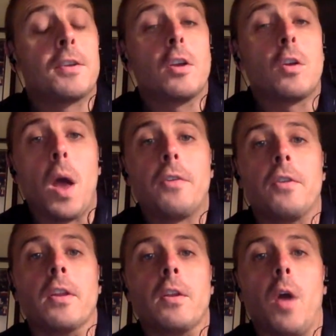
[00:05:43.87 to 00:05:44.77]
a good
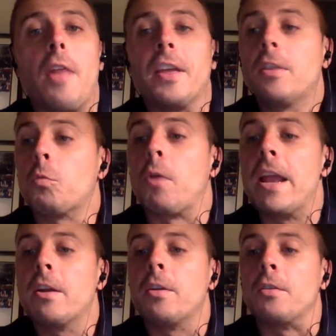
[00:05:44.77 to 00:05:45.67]
question. I think the
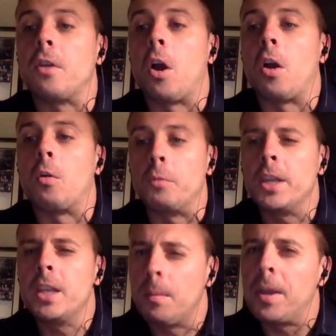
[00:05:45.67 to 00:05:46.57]
Raiders are
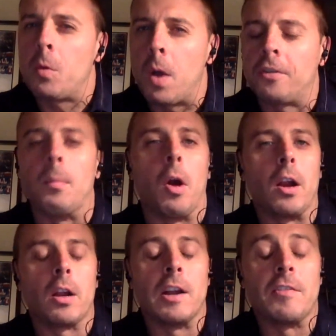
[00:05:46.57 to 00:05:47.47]
really a big question
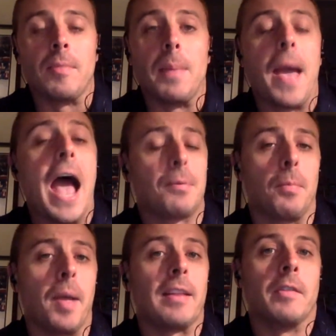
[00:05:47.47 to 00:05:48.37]
mark from a path
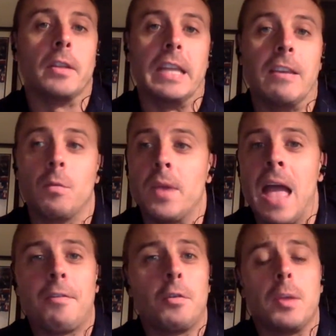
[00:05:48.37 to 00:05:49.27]
perspective, at least. We
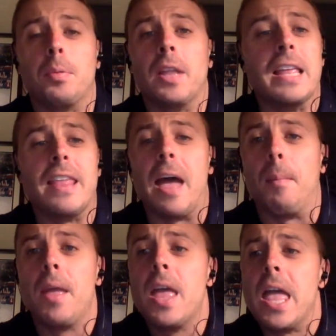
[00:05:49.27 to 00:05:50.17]
haven't really played
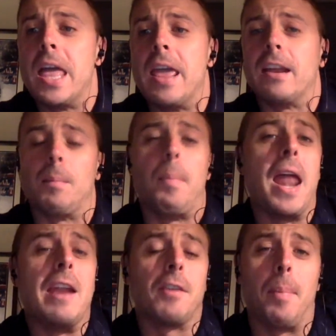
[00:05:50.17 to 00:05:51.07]
them in a
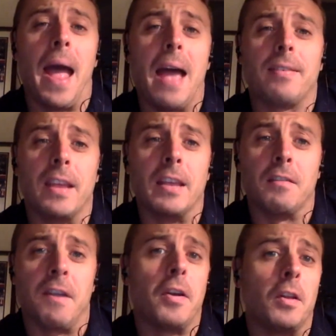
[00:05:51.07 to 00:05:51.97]
competitive capacity in a
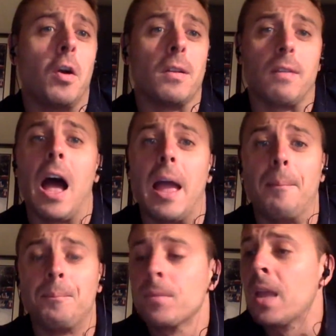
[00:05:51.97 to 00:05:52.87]
very long
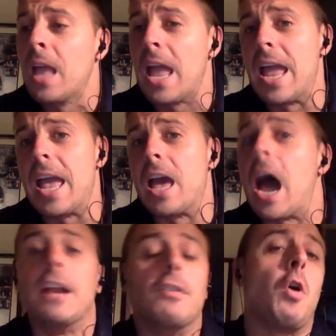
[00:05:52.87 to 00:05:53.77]
time. And
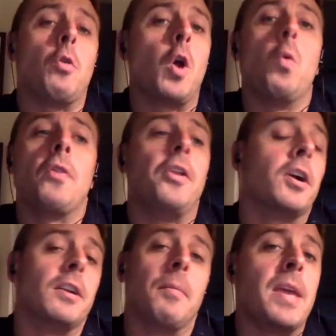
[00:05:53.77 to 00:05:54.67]
I just don't know what they're
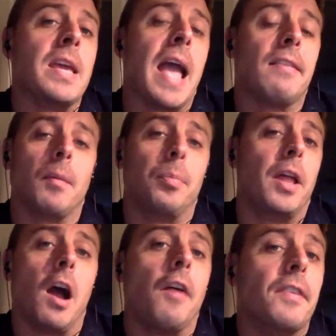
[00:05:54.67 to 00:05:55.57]
going to be as a
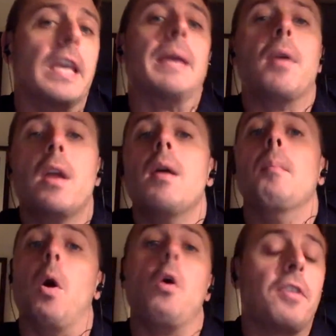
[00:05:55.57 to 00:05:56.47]
playoff team.
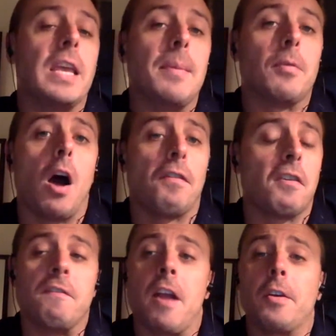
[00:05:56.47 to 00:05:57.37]
Both teams
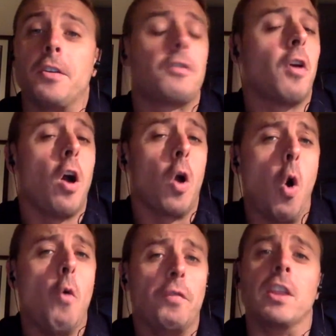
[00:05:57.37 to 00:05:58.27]
offer very strong
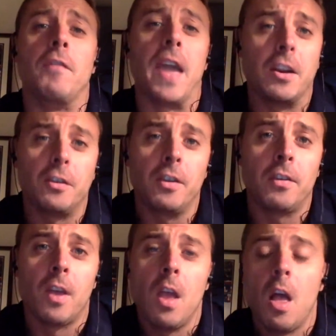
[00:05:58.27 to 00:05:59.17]
home field
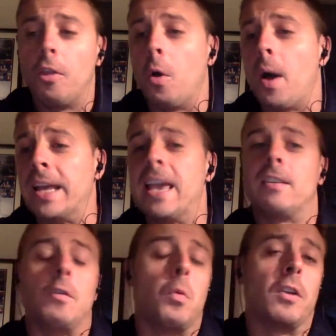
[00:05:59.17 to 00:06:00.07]
advantages. Though I guess
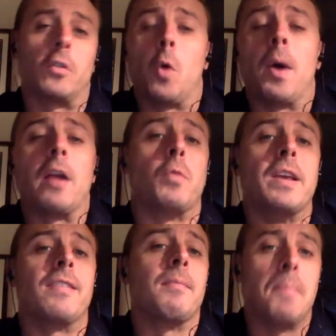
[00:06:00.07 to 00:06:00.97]
if you want to go by
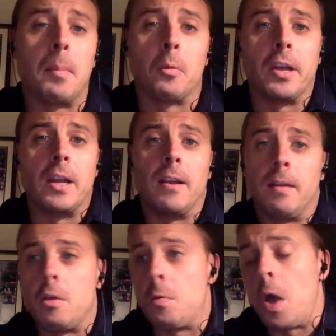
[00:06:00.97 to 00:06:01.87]
recent memory,
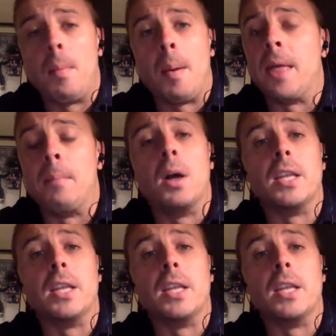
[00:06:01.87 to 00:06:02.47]
you all remember that Monday